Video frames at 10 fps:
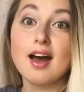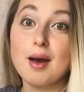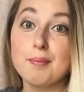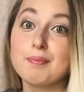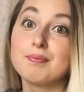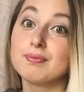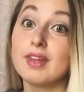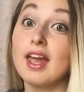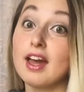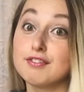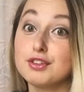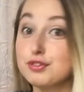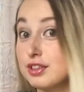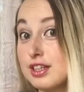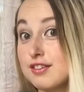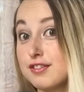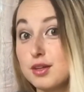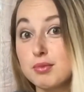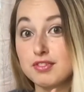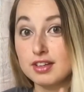Um, and feel free to
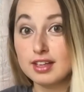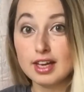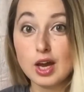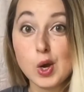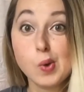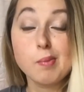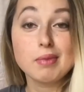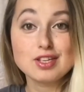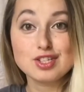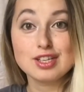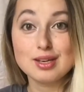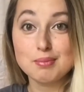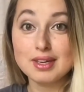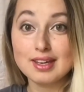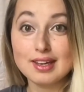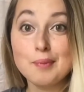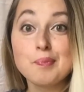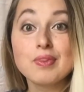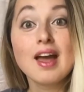film a video mentioning me